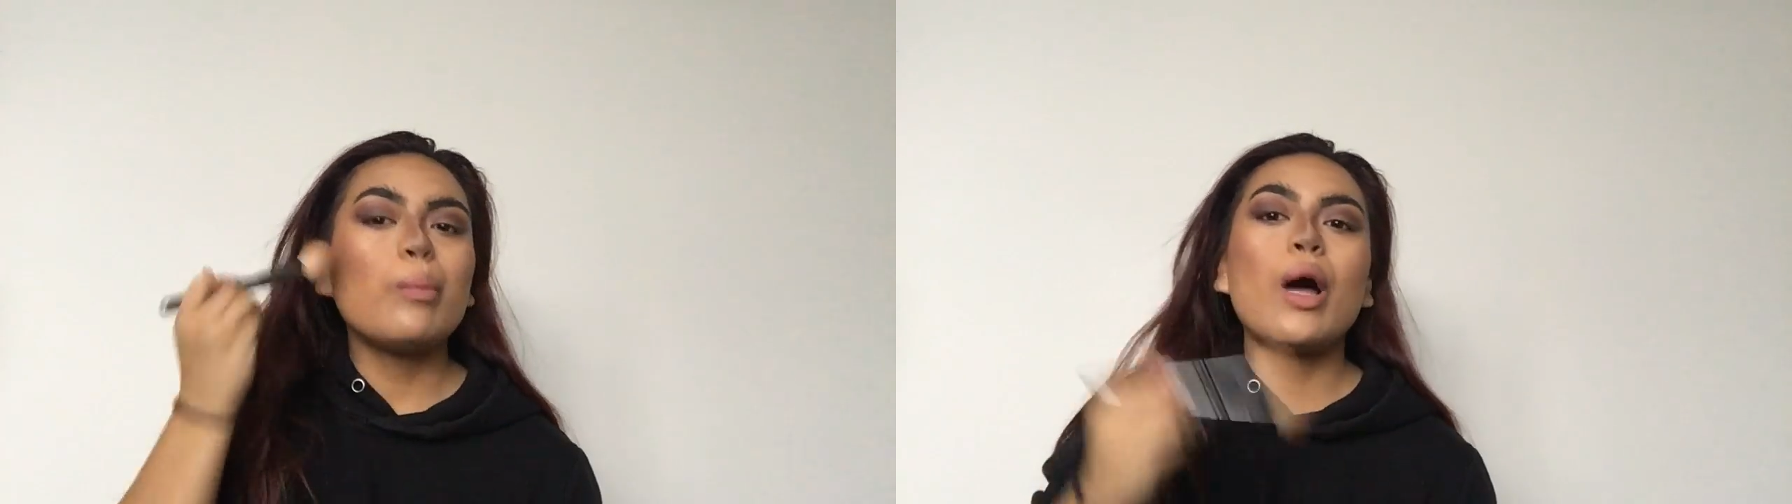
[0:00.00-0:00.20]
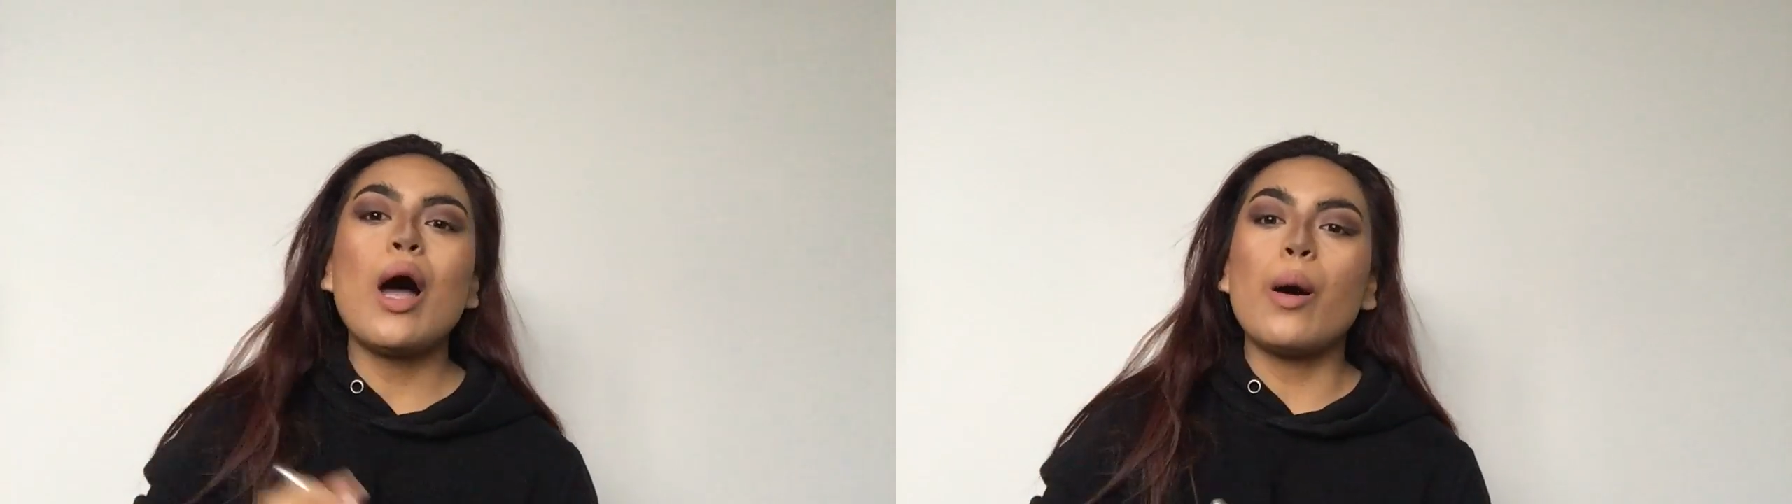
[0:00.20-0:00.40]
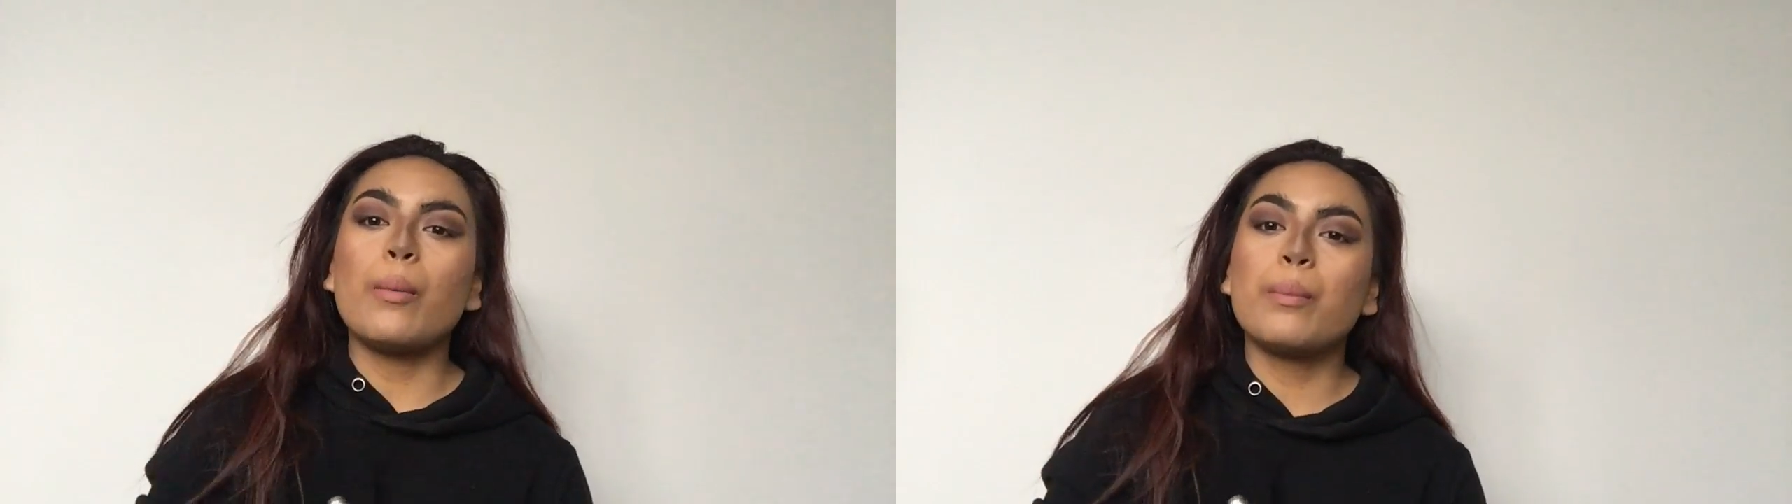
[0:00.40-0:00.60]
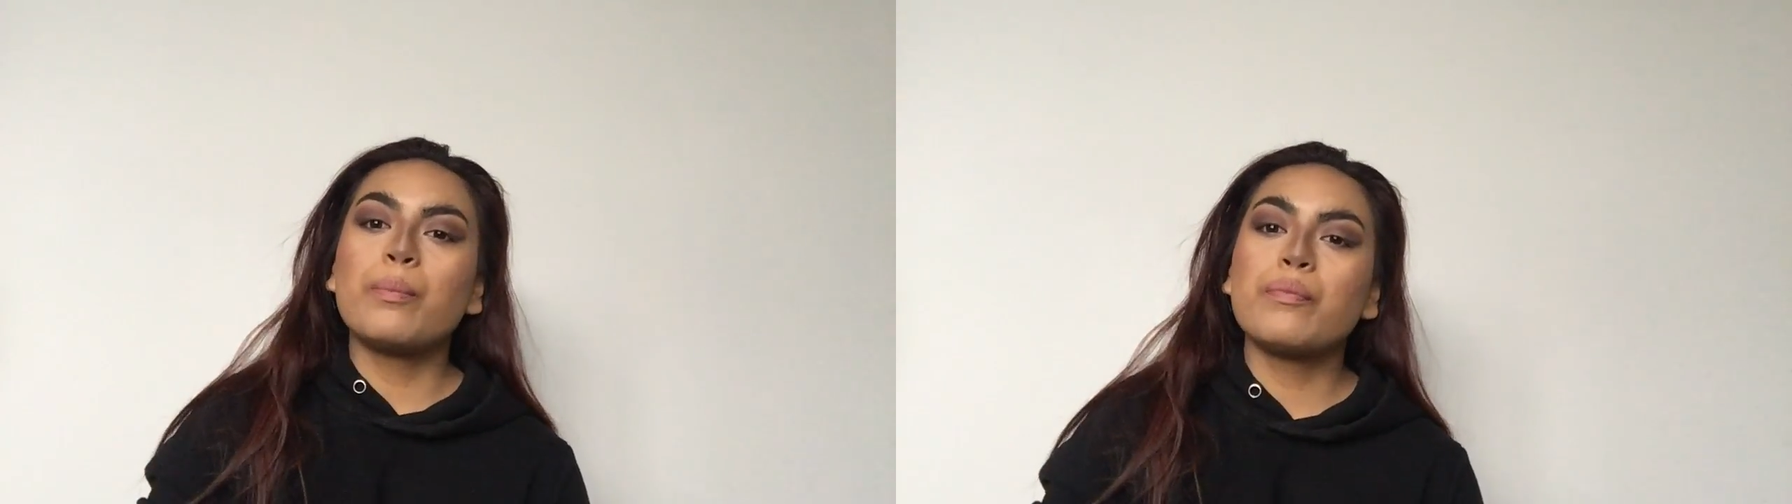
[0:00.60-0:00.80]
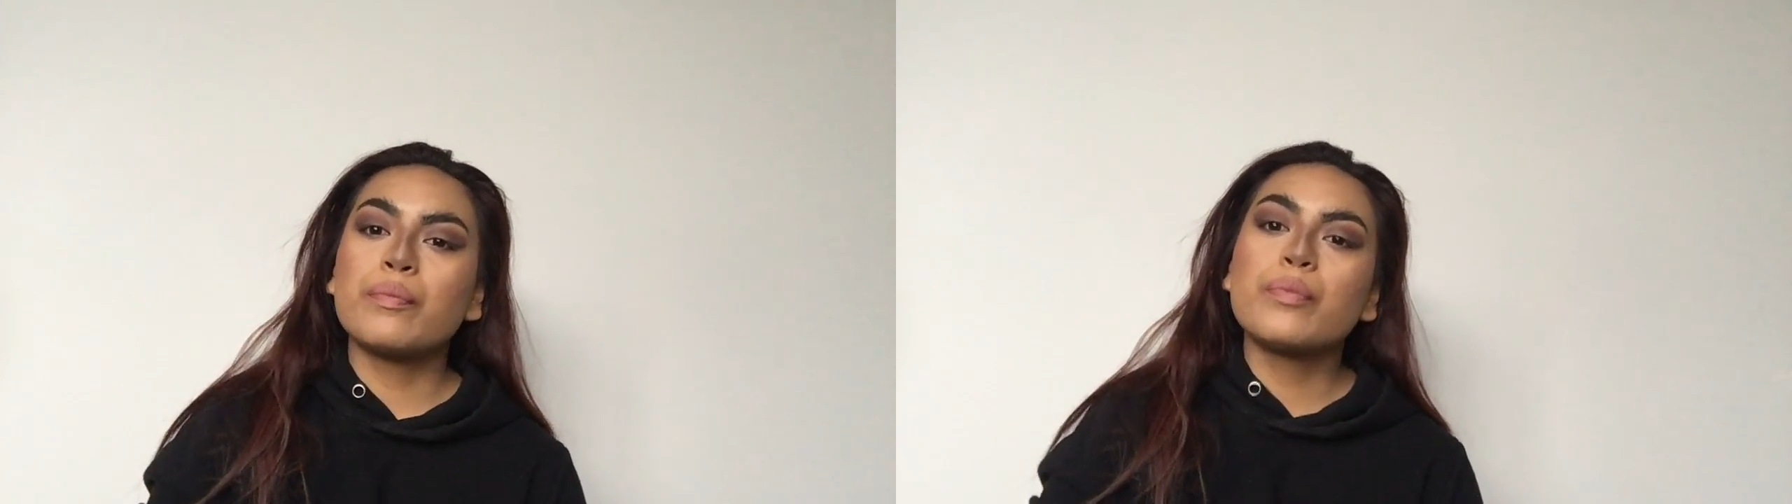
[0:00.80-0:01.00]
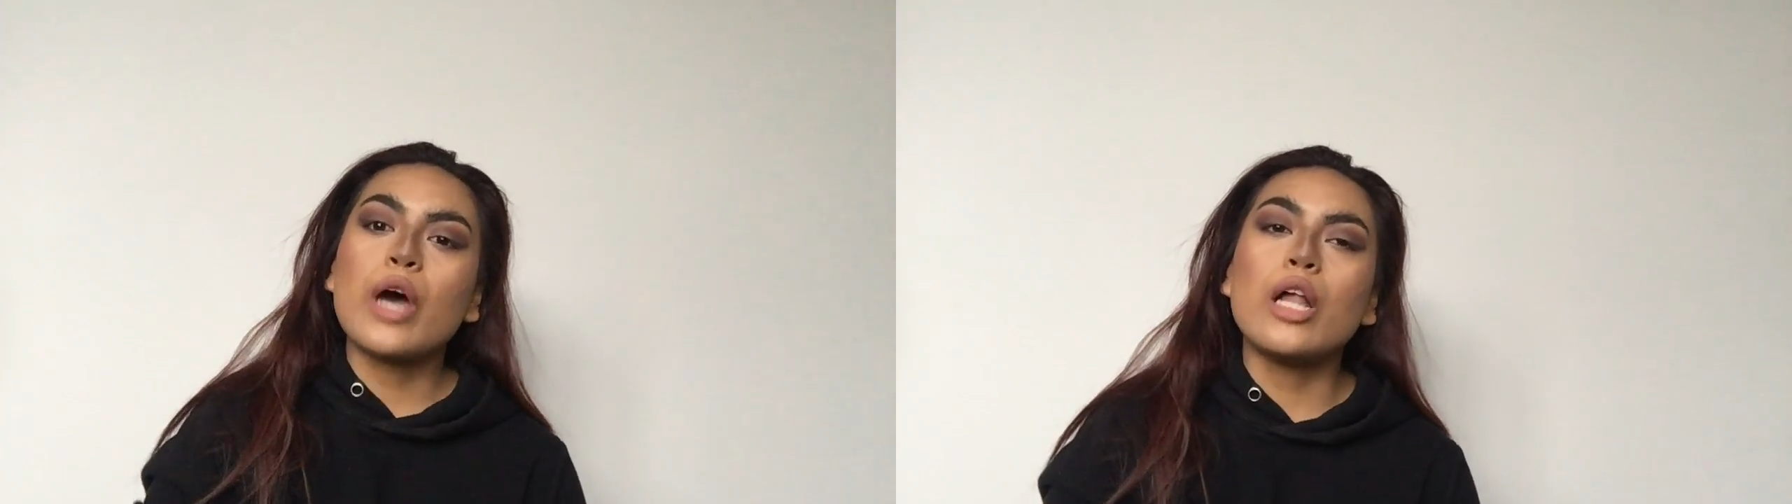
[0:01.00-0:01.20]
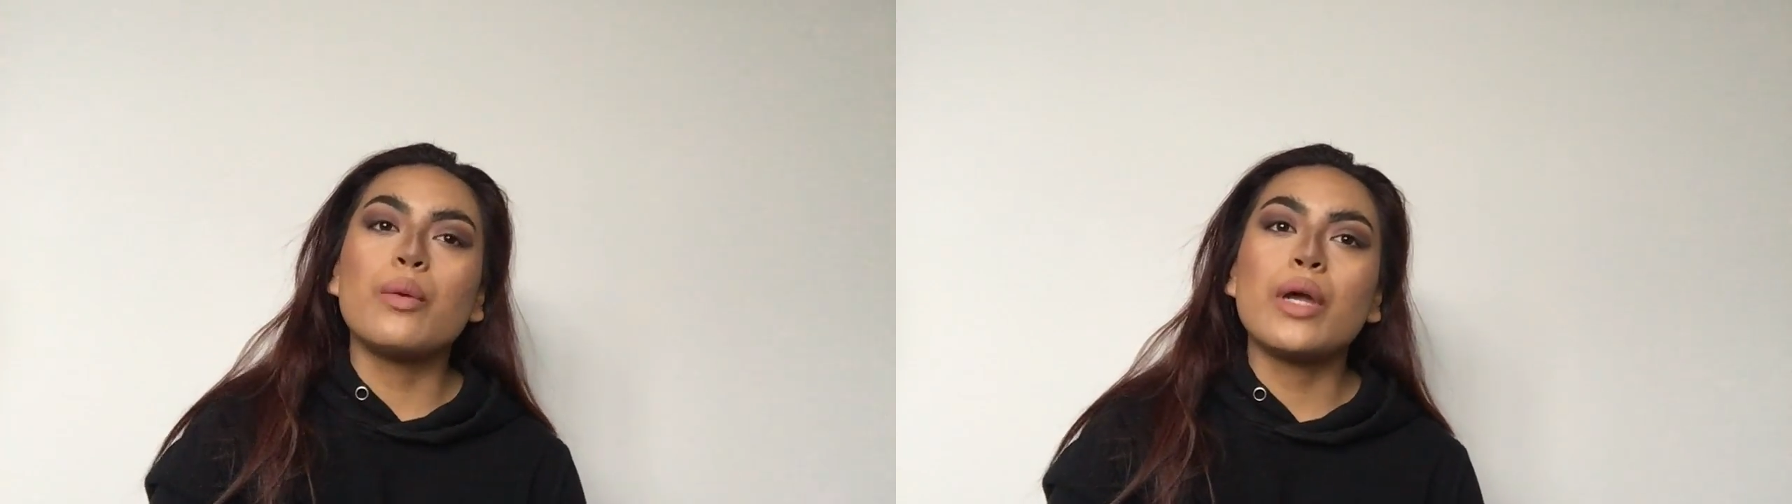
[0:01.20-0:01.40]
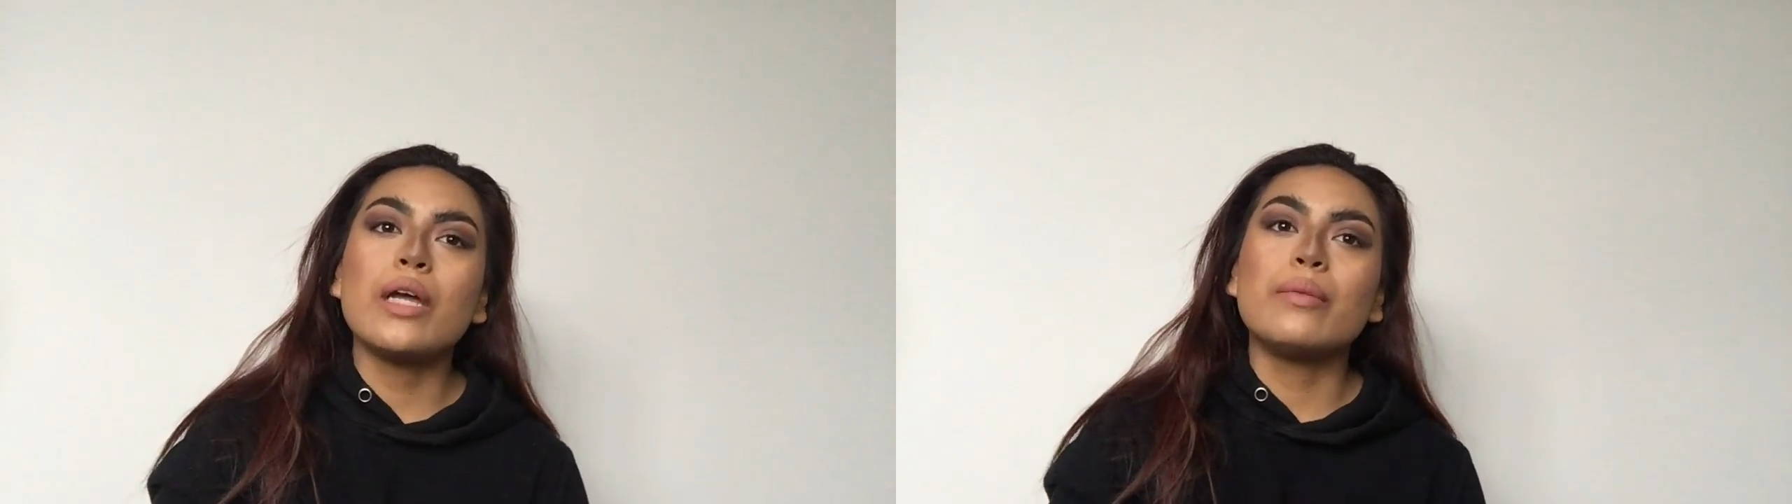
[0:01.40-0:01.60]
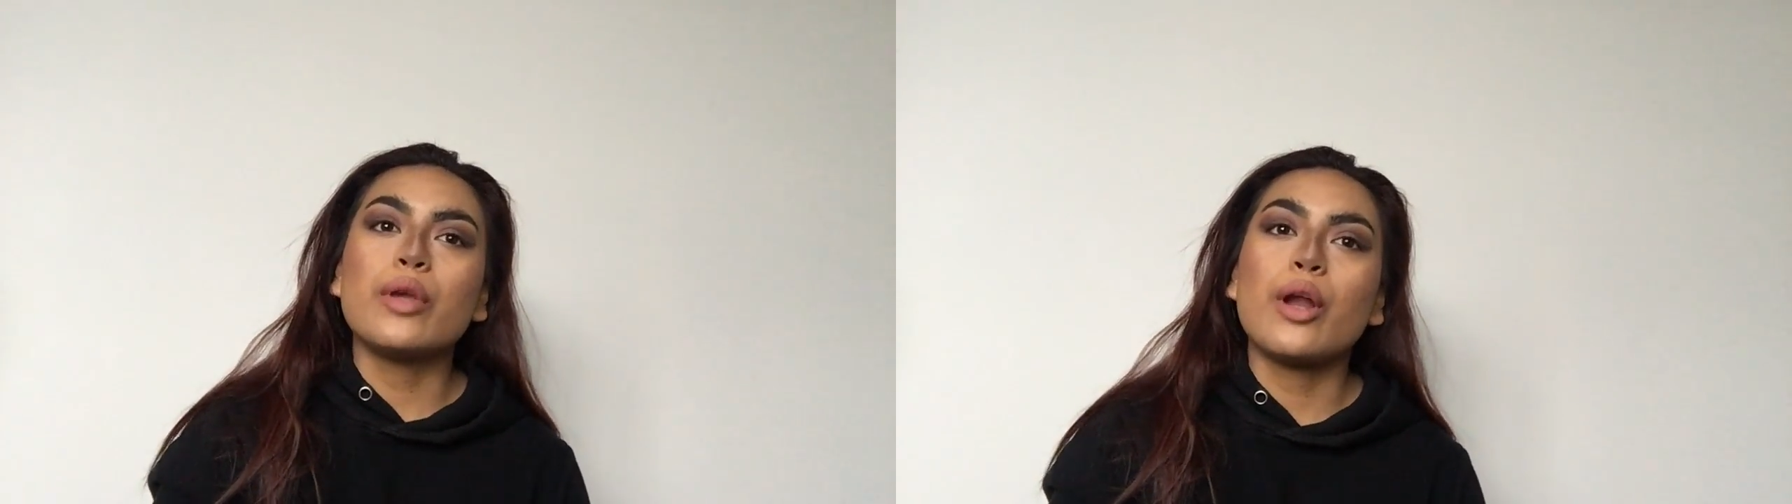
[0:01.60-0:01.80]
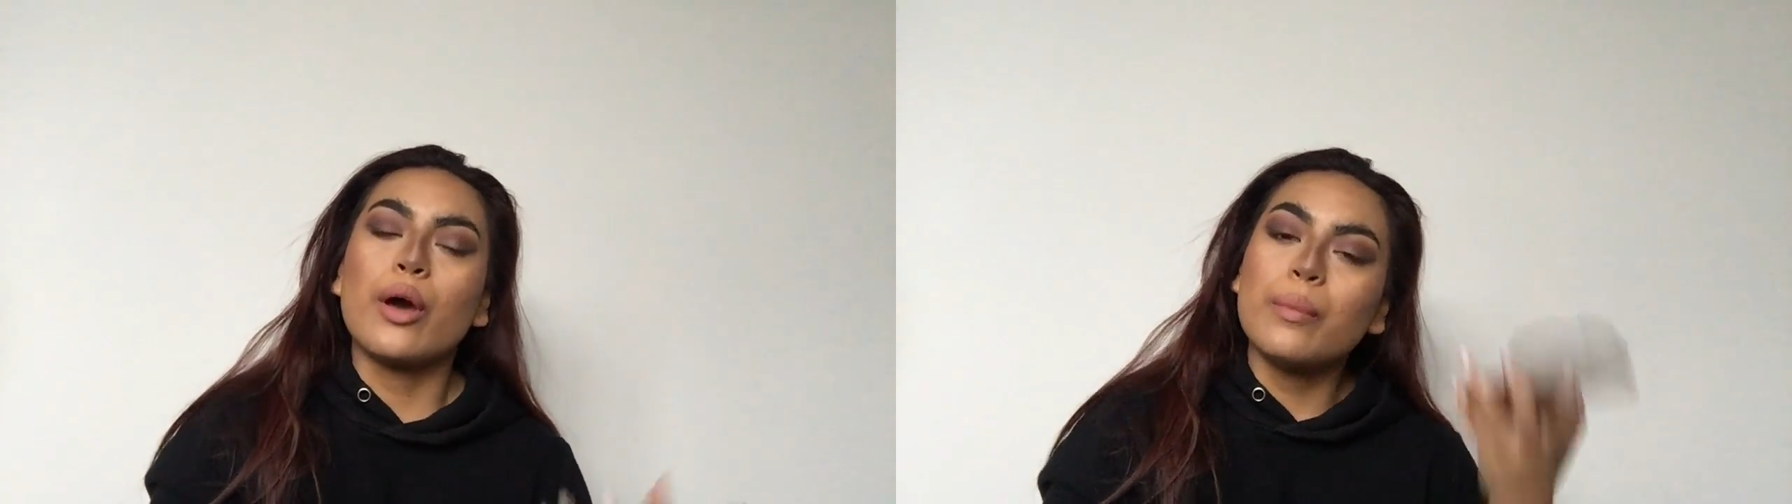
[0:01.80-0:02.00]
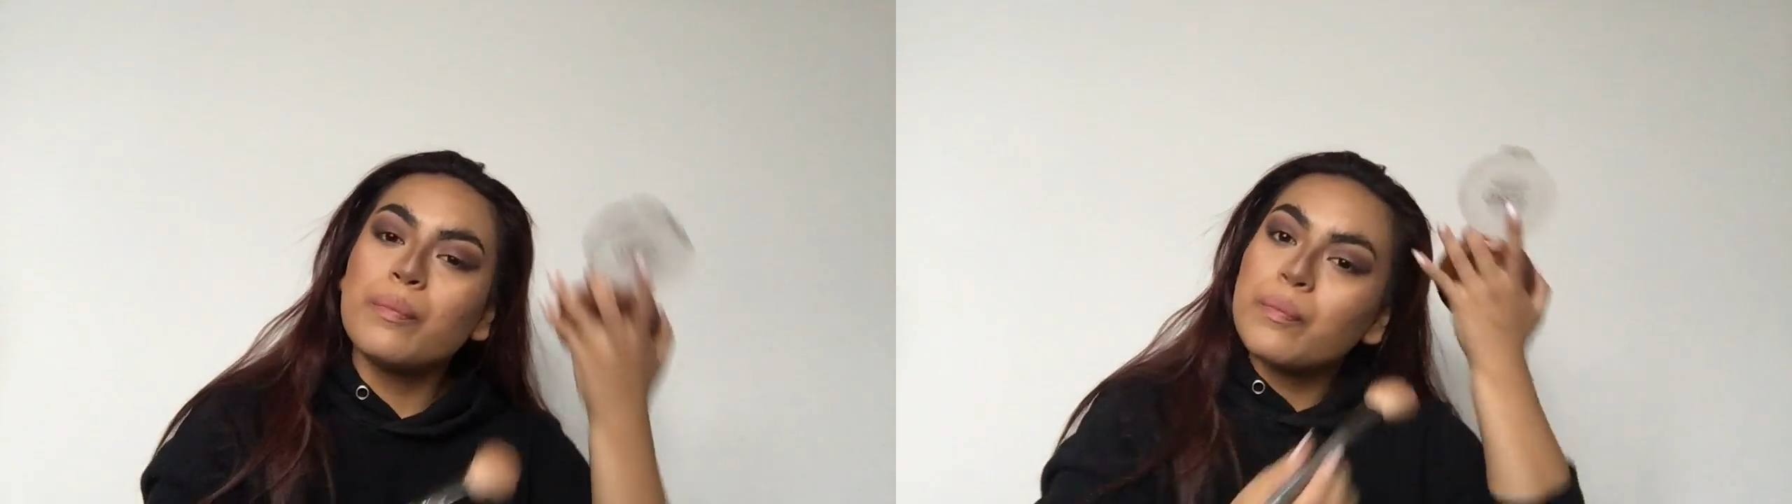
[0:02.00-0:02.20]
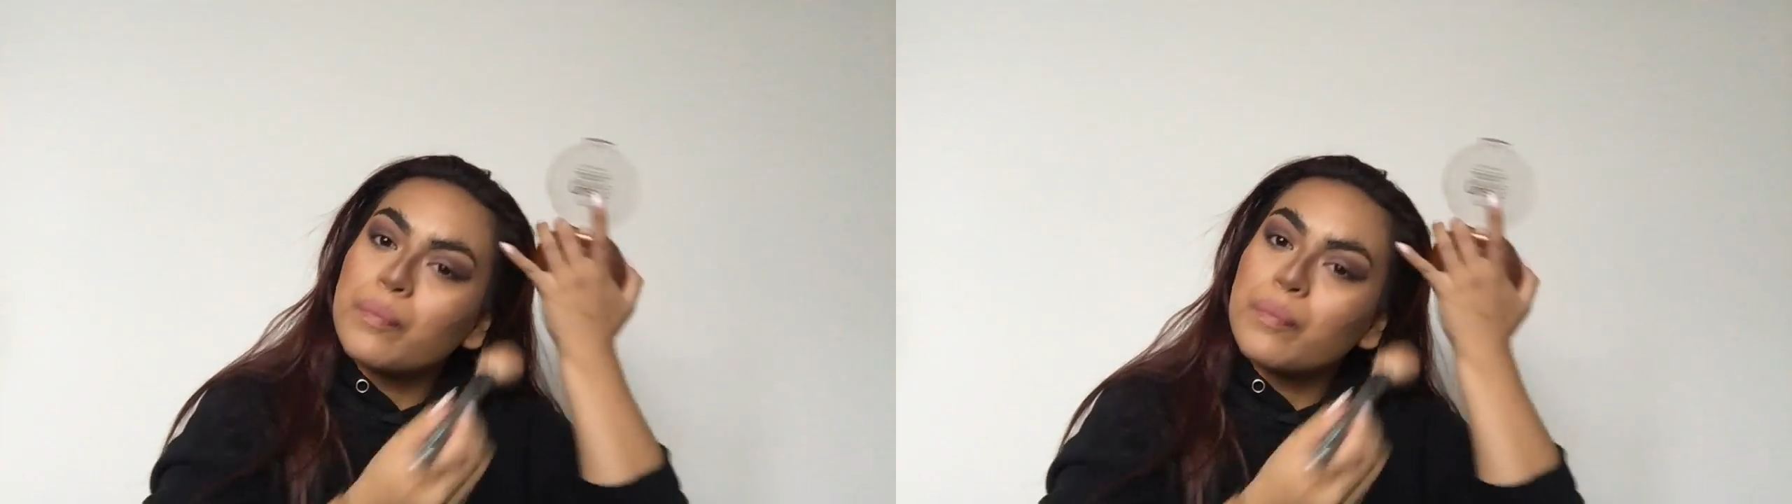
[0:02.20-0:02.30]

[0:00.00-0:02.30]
about. Halloween, you know?